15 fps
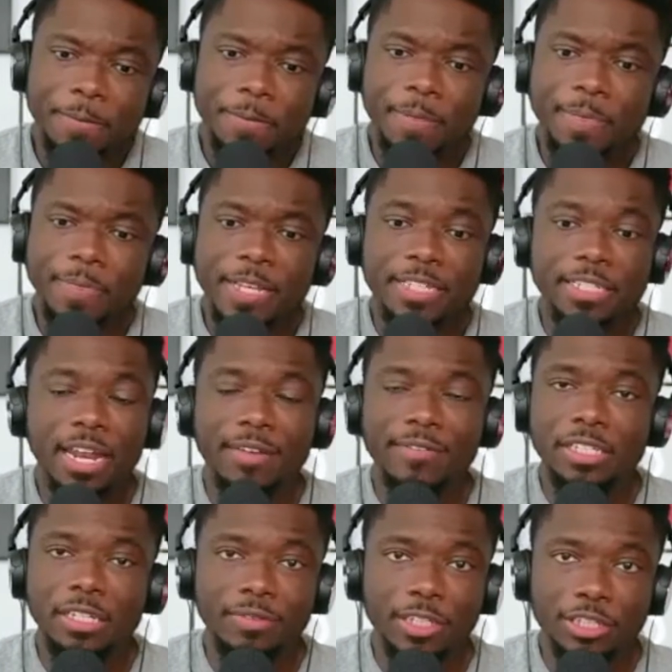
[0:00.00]
He's gonna have a
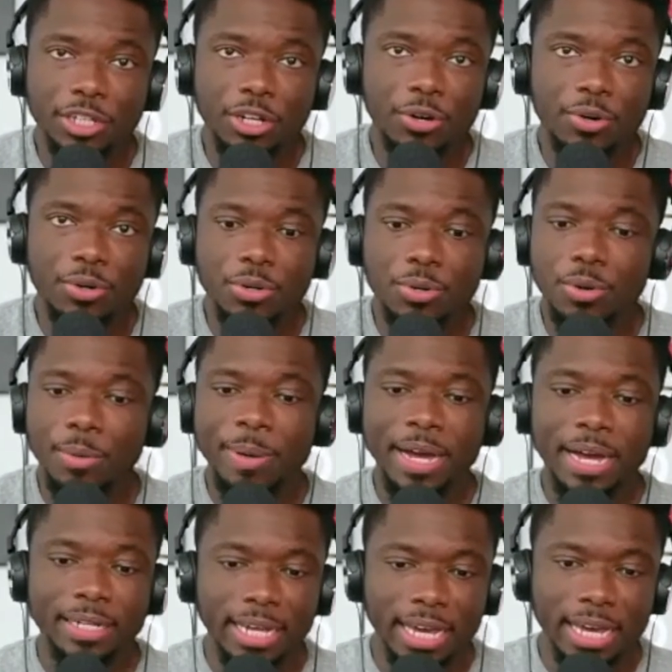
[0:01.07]
TV show or a
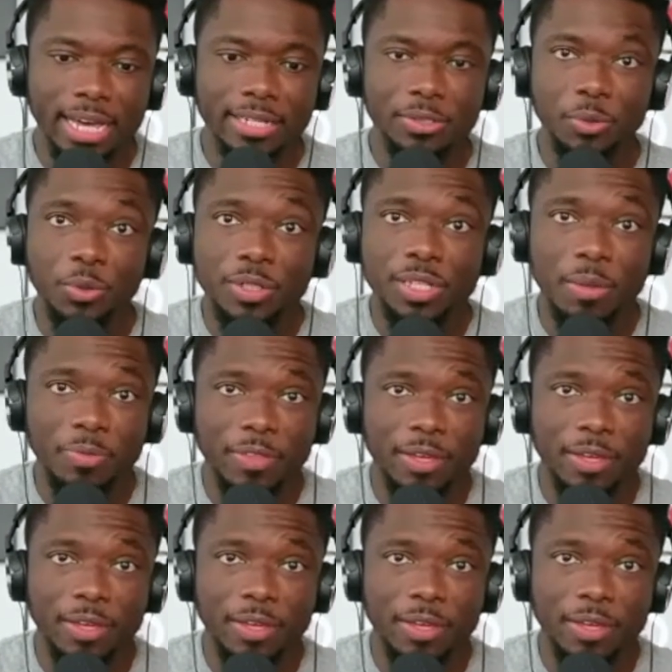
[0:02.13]
podcast or something. That's what I